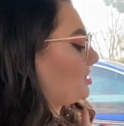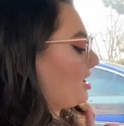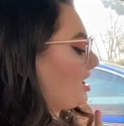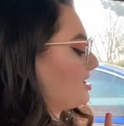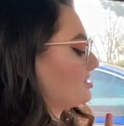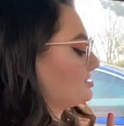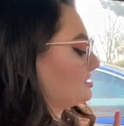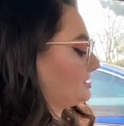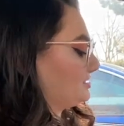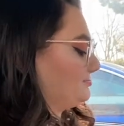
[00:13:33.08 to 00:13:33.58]

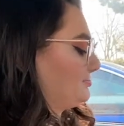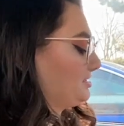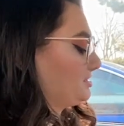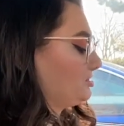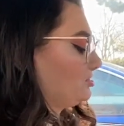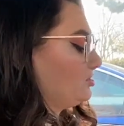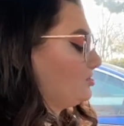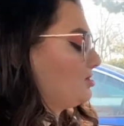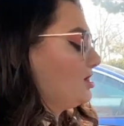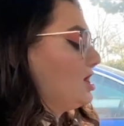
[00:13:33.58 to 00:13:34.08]
and the
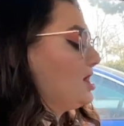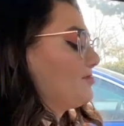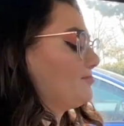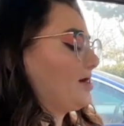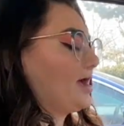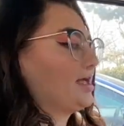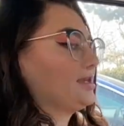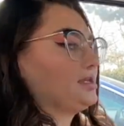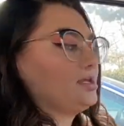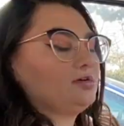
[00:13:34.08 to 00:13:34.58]
Spindle
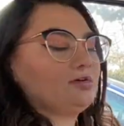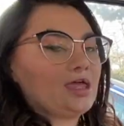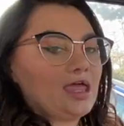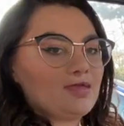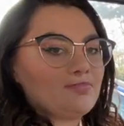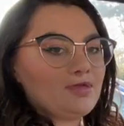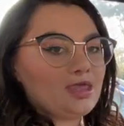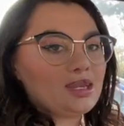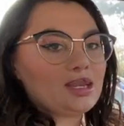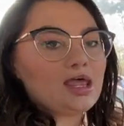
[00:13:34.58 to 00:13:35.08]
by Neil
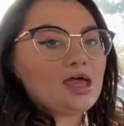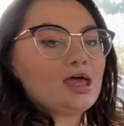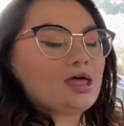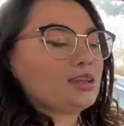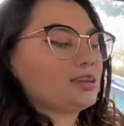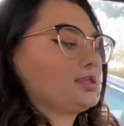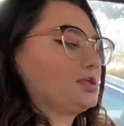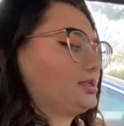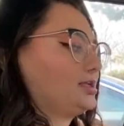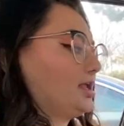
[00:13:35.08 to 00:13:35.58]
Gaiman.
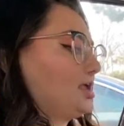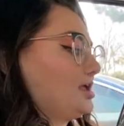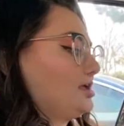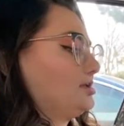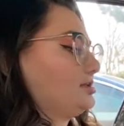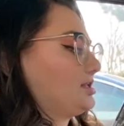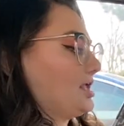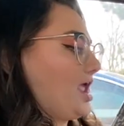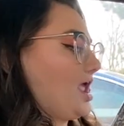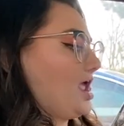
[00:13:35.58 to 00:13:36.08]
This
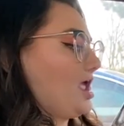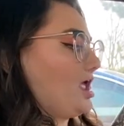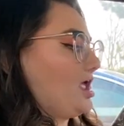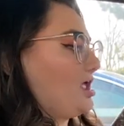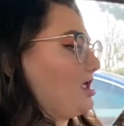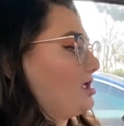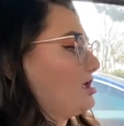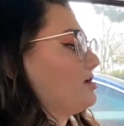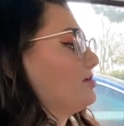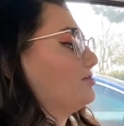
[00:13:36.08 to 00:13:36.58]
is
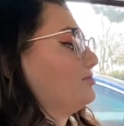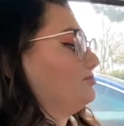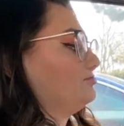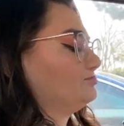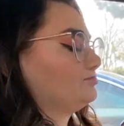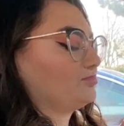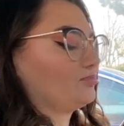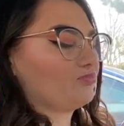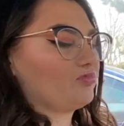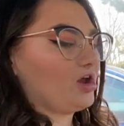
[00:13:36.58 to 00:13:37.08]
a
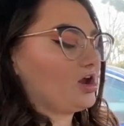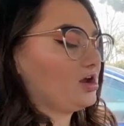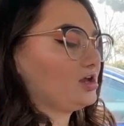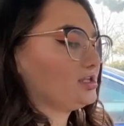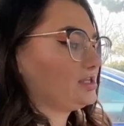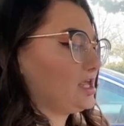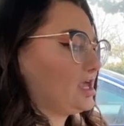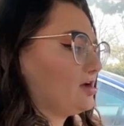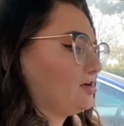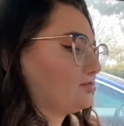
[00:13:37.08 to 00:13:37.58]

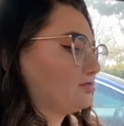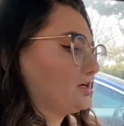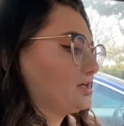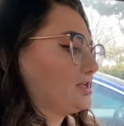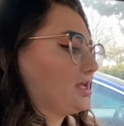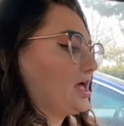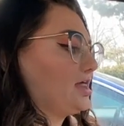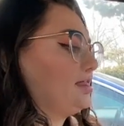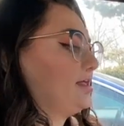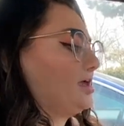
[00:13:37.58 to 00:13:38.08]
fairy tale
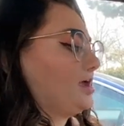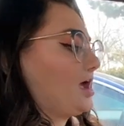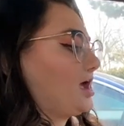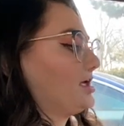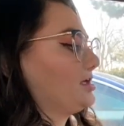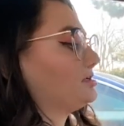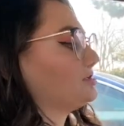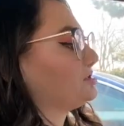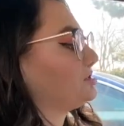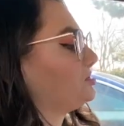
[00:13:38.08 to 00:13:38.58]
retelling.
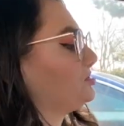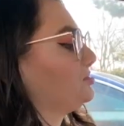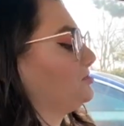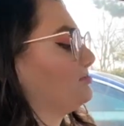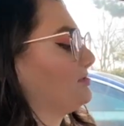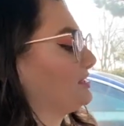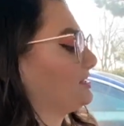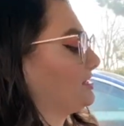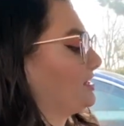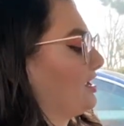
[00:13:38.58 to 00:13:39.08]
I
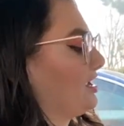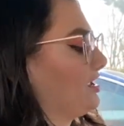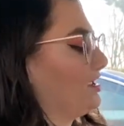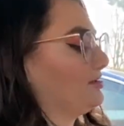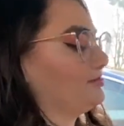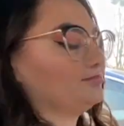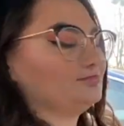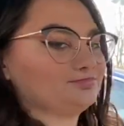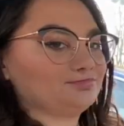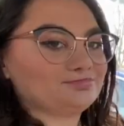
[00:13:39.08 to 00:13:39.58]
assume it's
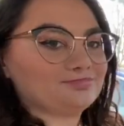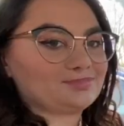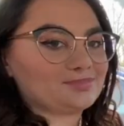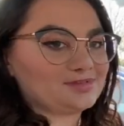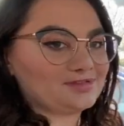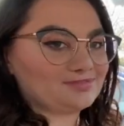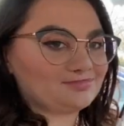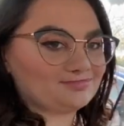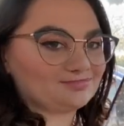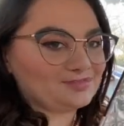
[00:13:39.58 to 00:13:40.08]
a
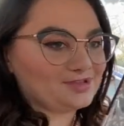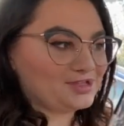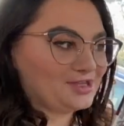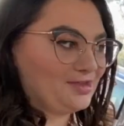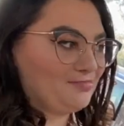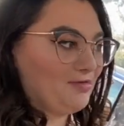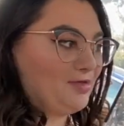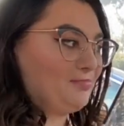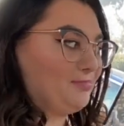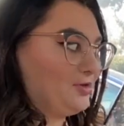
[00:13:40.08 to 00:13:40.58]

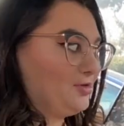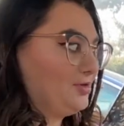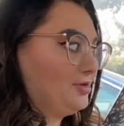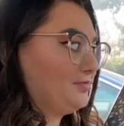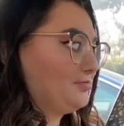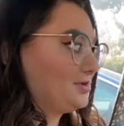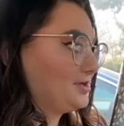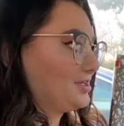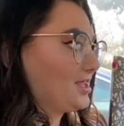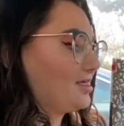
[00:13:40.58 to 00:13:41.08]
Sleeping
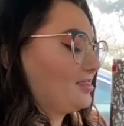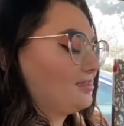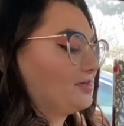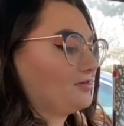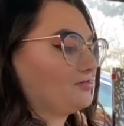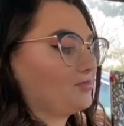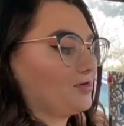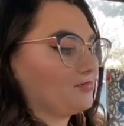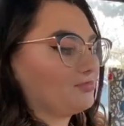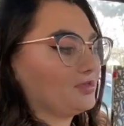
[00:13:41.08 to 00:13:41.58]
Beauty
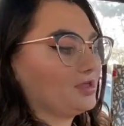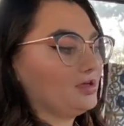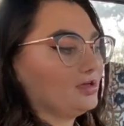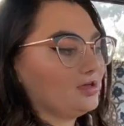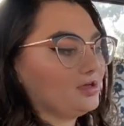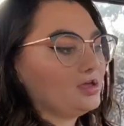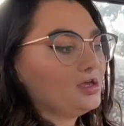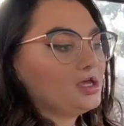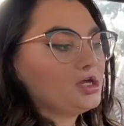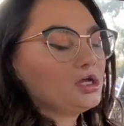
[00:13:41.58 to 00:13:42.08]
retelling from
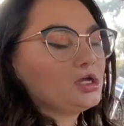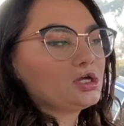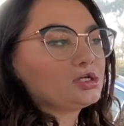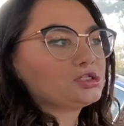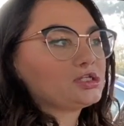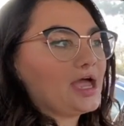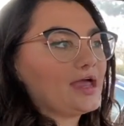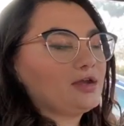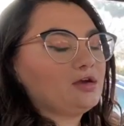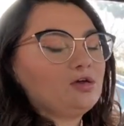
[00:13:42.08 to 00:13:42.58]
the
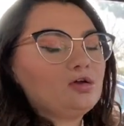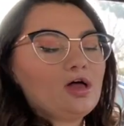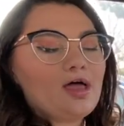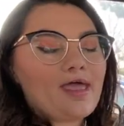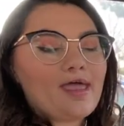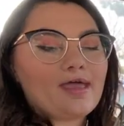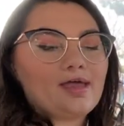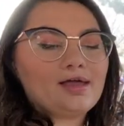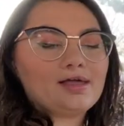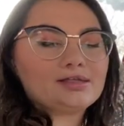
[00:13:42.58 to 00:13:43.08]
title.
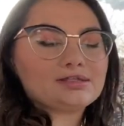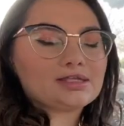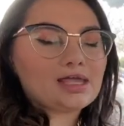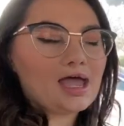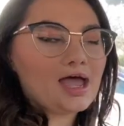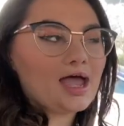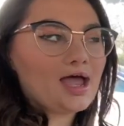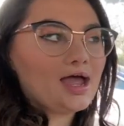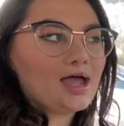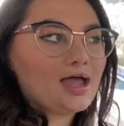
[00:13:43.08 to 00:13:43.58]
And
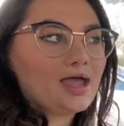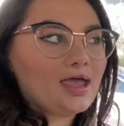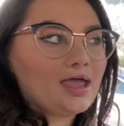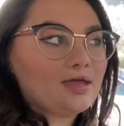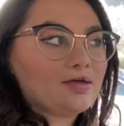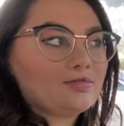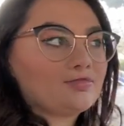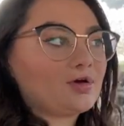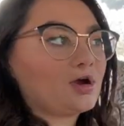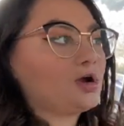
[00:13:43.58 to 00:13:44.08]

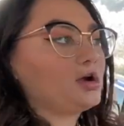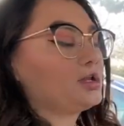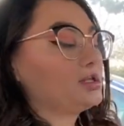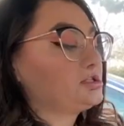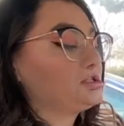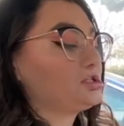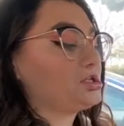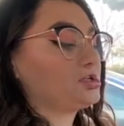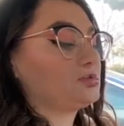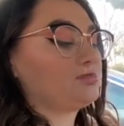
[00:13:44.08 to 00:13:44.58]
I've heard
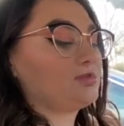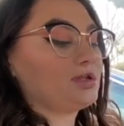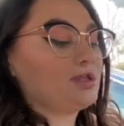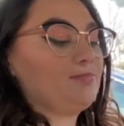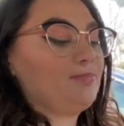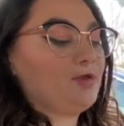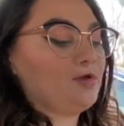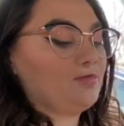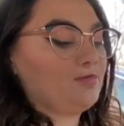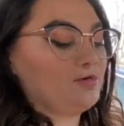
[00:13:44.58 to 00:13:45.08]
it's just
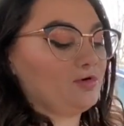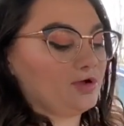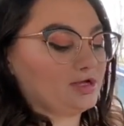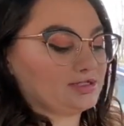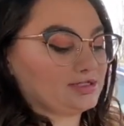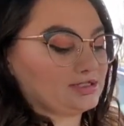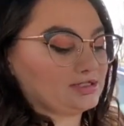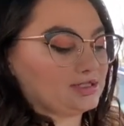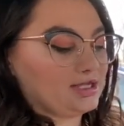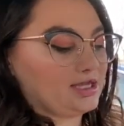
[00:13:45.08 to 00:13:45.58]
really beautiful
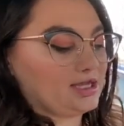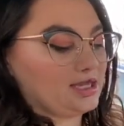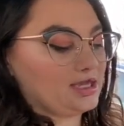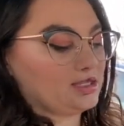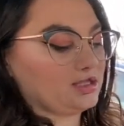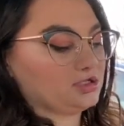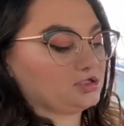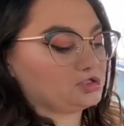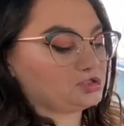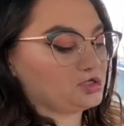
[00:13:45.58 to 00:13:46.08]
because it's like
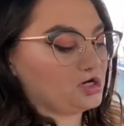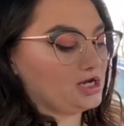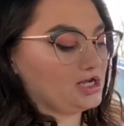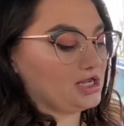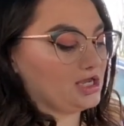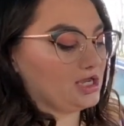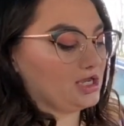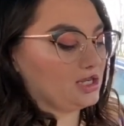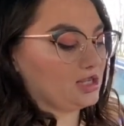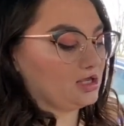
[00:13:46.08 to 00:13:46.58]

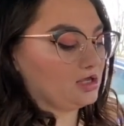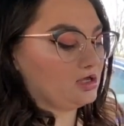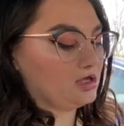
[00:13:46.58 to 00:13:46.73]
illustrated